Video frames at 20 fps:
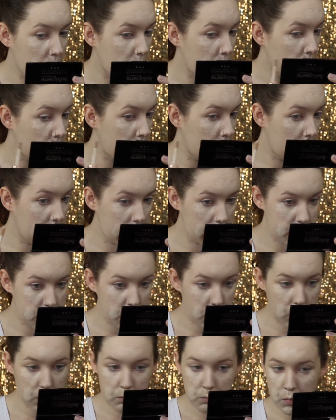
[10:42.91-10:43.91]
a
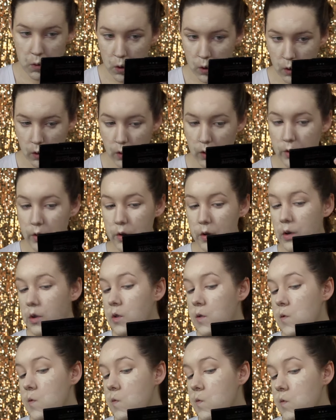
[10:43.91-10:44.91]
little more
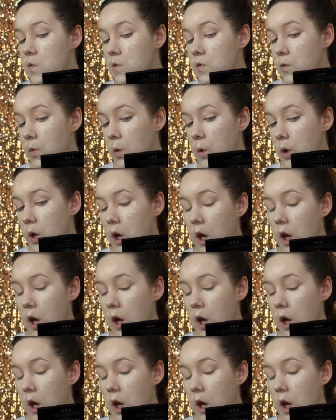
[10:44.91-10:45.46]
full